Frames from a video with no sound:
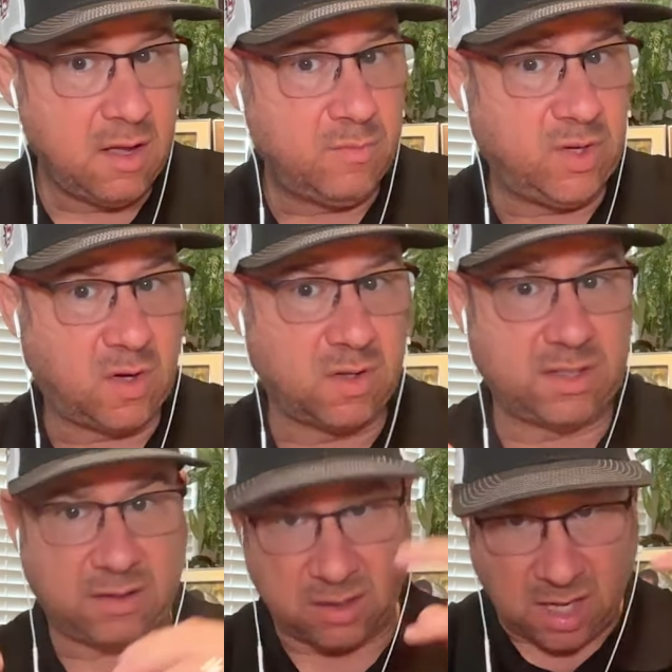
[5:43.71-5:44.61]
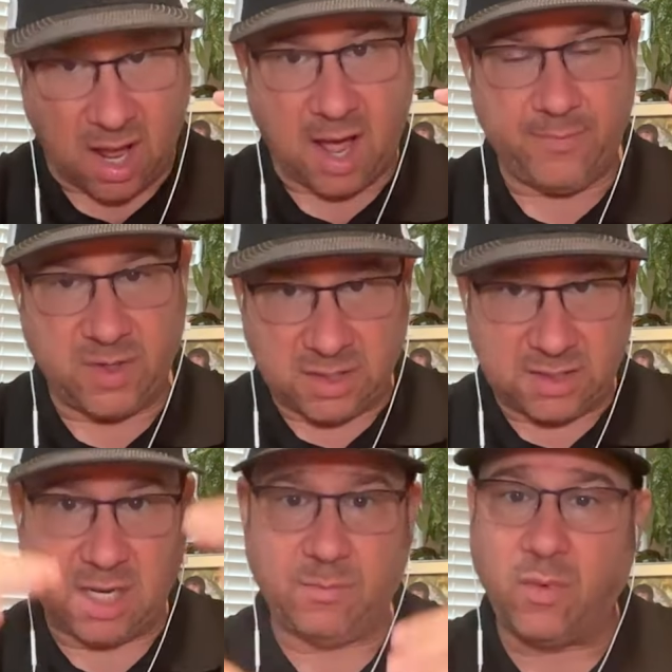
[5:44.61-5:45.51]
because at the top, it's a
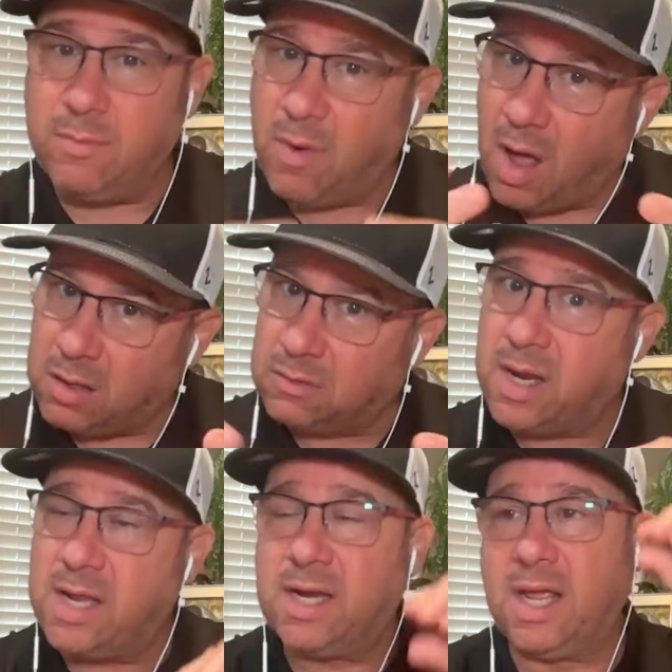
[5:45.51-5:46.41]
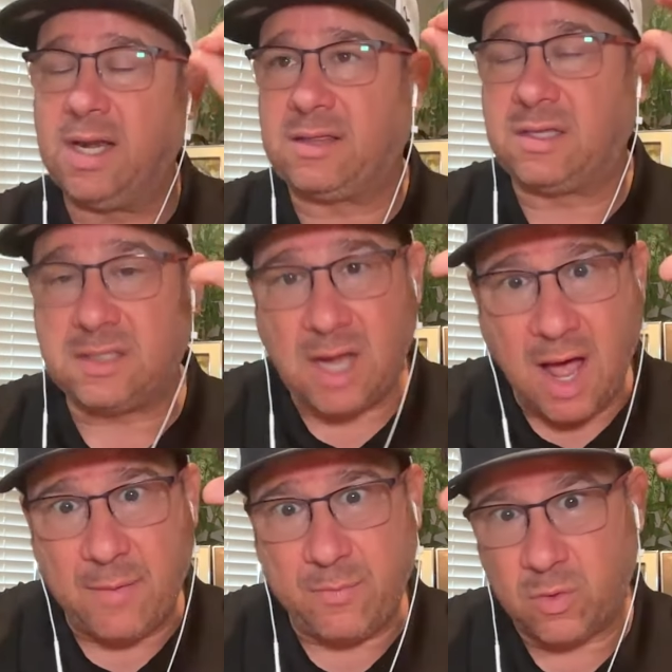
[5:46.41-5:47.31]
10-point model, right? And at the
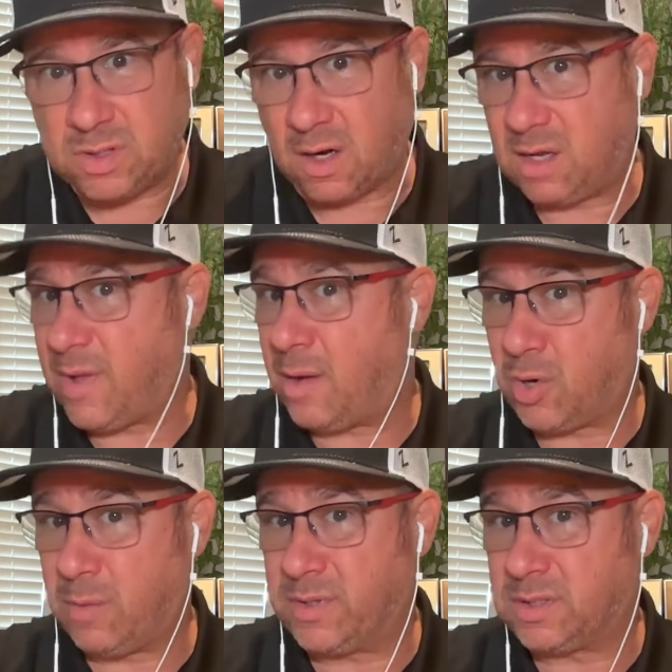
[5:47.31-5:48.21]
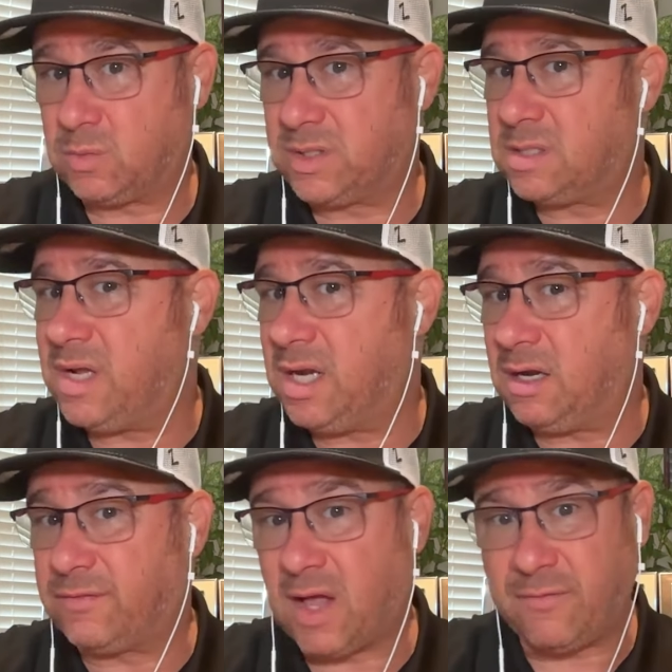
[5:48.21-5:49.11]
top, we're talking about purpose. What's the meaning
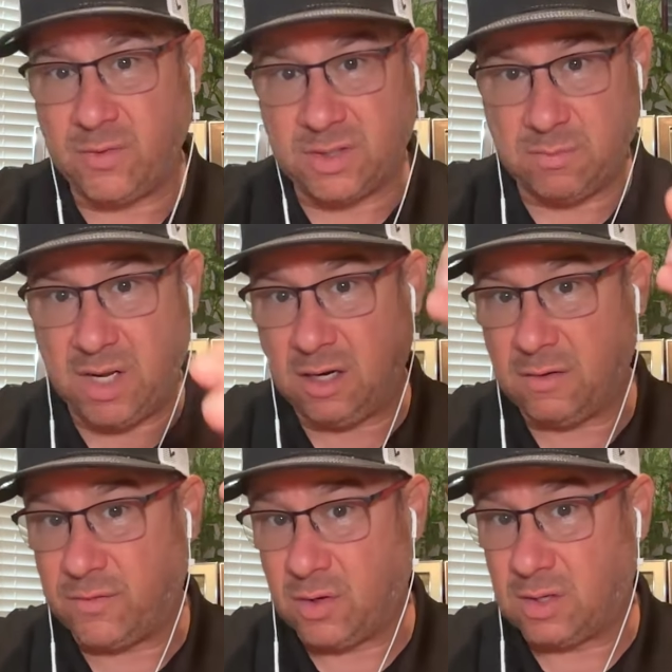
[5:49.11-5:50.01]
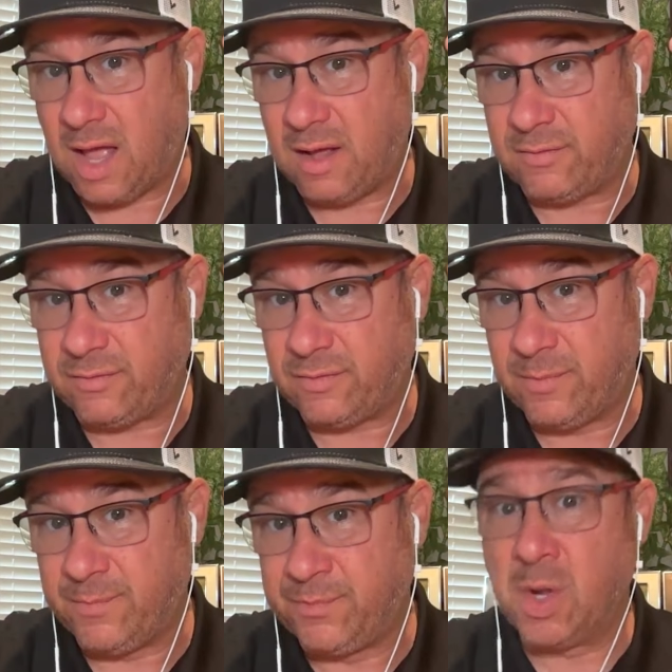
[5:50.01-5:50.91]
of life? What's the meaning of your life?
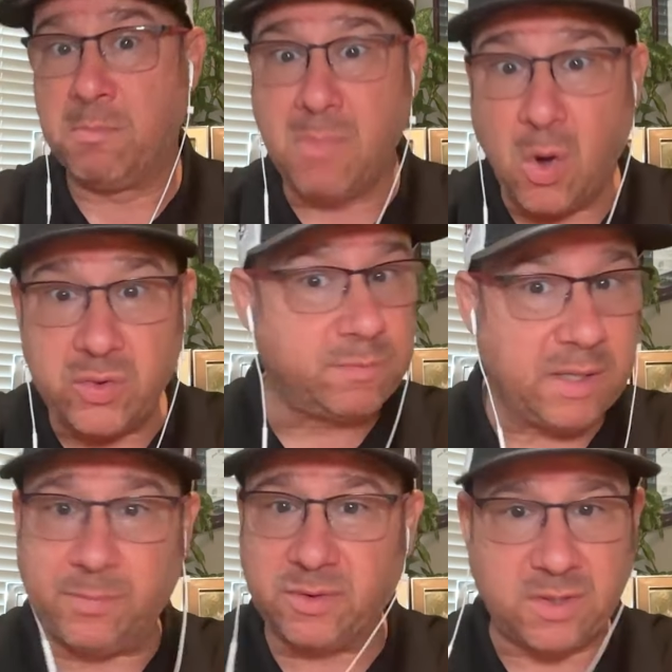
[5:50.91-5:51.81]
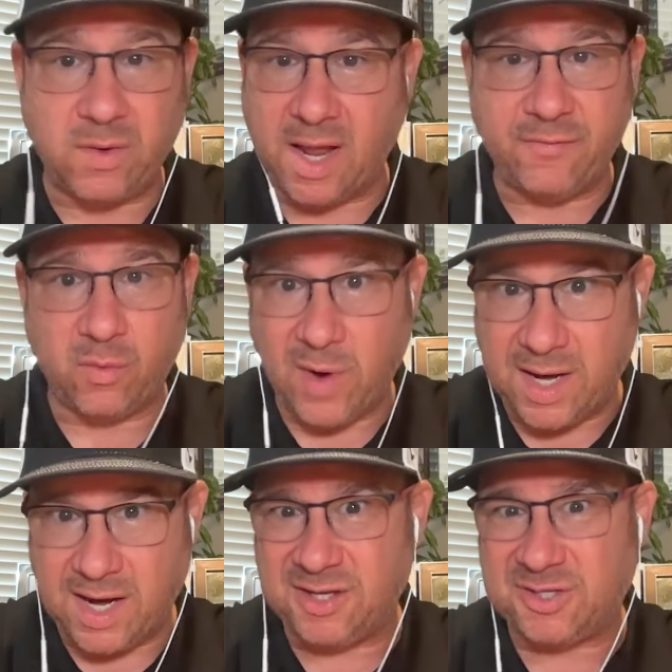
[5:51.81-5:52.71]
Most people don't have a
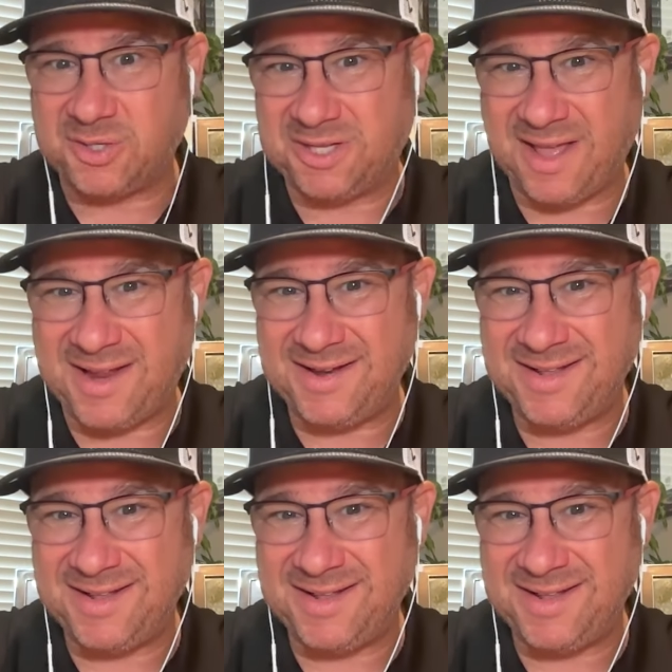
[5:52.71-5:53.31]
ready answer to that,